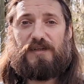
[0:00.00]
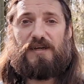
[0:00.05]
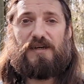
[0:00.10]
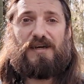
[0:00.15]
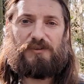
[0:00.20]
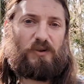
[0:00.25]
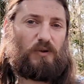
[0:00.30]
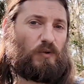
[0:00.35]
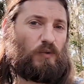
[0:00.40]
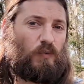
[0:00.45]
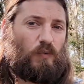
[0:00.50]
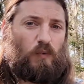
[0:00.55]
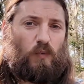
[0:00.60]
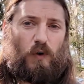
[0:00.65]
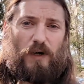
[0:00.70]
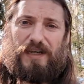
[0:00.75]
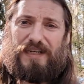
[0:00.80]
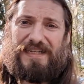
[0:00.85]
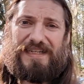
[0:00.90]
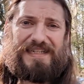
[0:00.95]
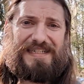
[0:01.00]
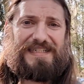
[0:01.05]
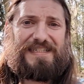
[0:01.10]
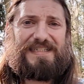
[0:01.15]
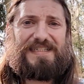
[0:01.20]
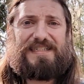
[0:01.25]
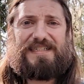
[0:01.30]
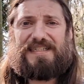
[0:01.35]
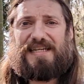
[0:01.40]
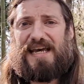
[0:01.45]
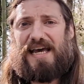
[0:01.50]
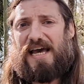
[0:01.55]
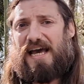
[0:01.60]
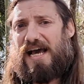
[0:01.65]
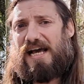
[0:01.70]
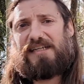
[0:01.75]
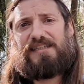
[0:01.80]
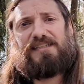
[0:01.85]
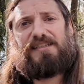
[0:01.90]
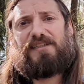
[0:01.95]
So what is
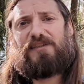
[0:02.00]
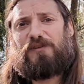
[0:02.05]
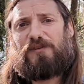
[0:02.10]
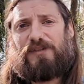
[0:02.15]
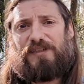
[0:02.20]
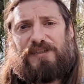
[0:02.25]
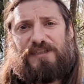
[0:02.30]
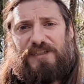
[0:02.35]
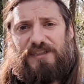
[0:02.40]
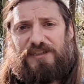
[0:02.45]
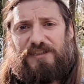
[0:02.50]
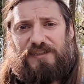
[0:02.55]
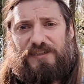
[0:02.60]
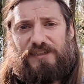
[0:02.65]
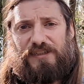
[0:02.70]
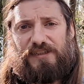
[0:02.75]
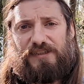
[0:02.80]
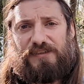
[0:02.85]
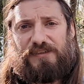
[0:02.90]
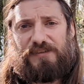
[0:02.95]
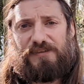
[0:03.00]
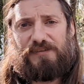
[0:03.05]
accidental conditioning?